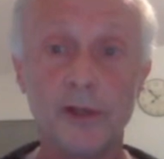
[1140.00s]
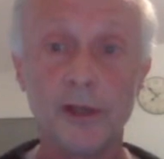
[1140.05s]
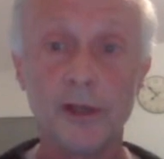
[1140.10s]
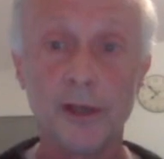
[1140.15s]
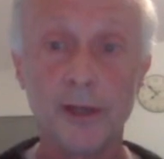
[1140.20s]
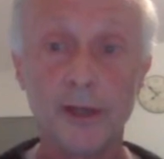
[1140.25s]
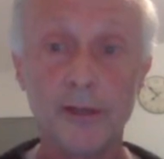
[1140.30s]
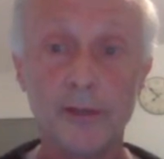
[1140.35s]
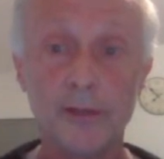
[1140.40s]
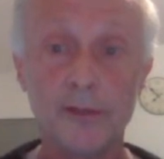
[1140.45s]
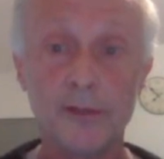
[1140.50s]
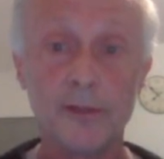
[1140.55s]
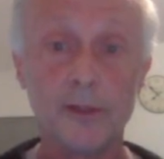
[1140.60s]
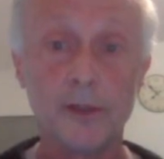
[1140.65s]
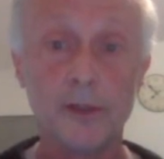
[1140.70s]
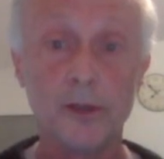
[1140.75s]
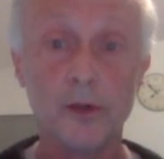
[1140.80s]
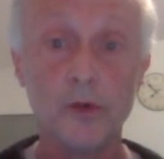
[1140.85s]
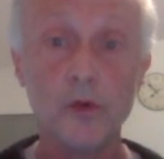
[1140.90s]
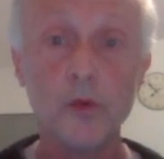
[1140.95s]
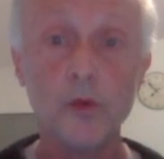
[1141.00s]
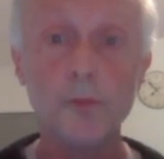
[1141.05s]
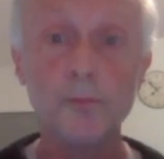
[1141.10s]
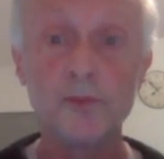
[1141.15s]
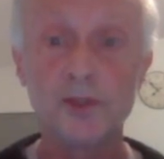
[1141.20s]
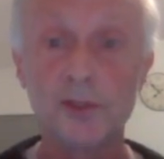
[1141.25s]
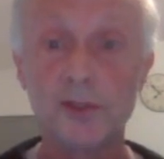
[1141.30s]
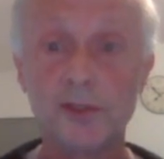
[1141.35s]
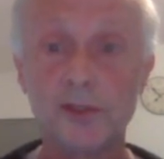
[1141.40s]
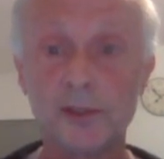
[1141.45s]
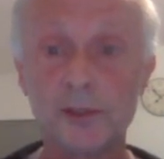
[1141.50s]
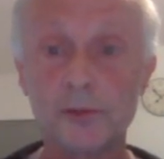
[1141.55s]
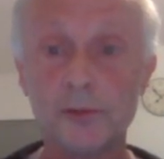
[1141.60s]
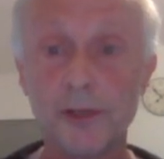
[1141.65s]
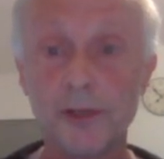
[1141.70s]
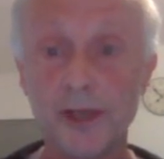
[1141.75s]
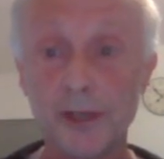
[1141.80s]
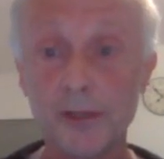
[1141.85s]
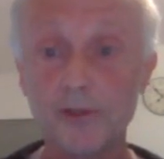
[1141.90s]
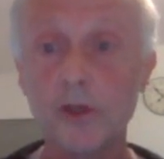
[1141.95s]
and loops
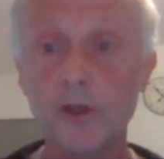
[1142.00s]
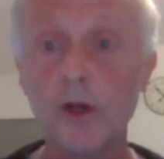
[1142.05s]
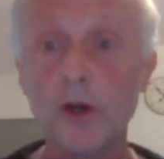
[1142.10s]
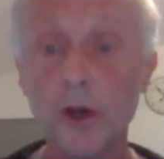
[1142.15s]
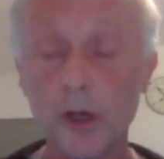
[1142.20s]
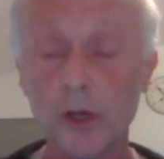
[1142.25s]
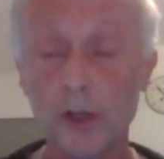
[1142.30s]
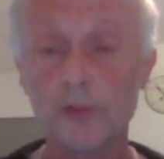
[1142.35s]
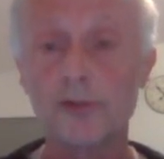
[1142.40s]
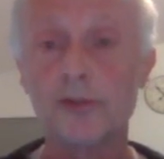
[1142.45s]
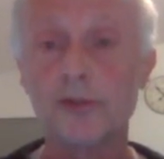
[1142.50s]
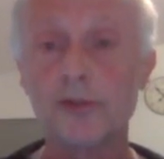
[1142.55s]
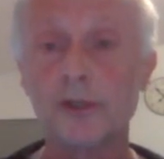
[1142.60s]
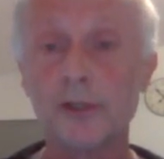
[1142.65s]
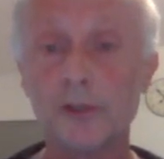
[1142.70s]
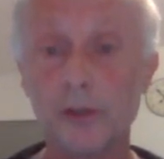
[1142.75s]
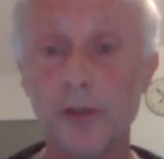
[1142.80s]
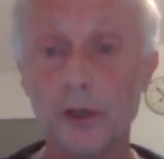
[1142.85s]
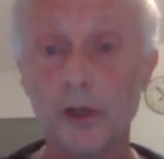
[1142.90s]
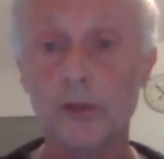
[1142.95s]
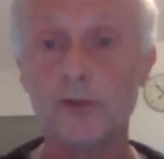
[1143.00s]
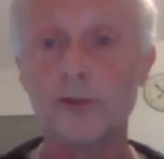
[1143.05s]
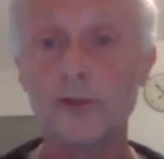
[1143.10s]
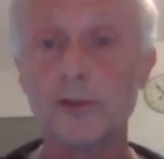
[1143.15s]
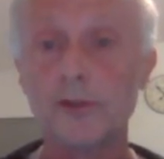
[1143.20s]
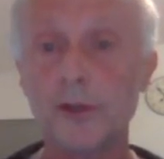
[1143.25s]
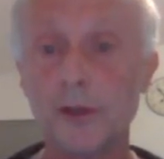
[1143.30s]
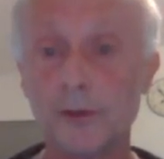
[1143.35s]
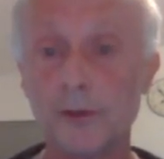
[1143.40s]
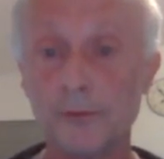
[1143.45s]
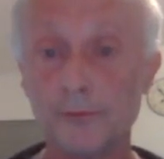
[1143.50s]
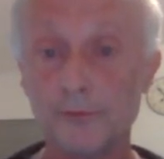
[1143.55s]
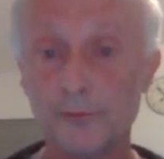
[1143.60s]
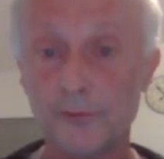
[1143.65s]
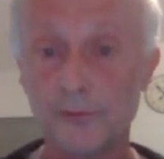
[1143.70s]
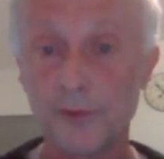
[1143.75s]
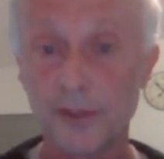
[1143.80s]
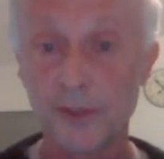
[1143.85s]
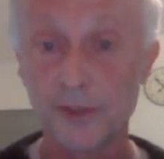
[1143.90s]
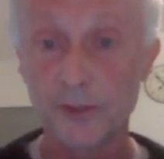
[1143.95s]
create a lot and a lot of
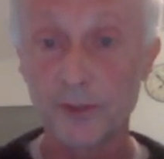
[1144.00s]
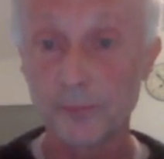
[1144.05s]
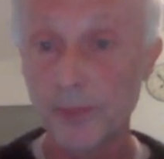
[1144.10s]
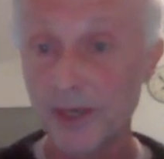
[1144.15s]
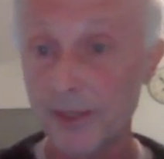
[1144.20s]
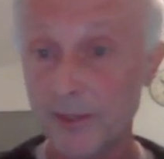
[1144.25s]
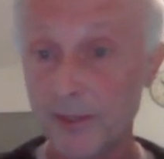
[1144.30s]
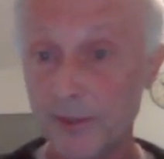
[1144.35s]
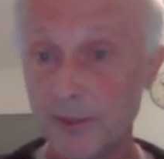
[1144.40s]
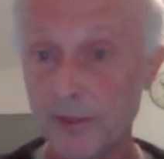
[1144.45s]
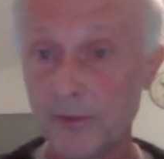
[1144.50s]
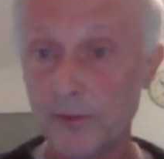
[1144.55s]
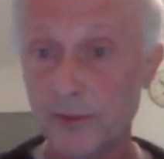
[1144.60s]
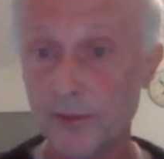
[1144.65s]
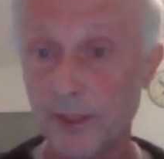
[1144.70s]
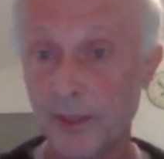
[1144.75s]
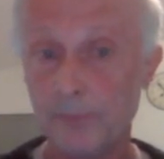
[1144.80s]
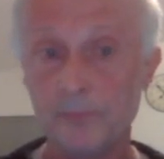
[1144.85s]
space on the tape.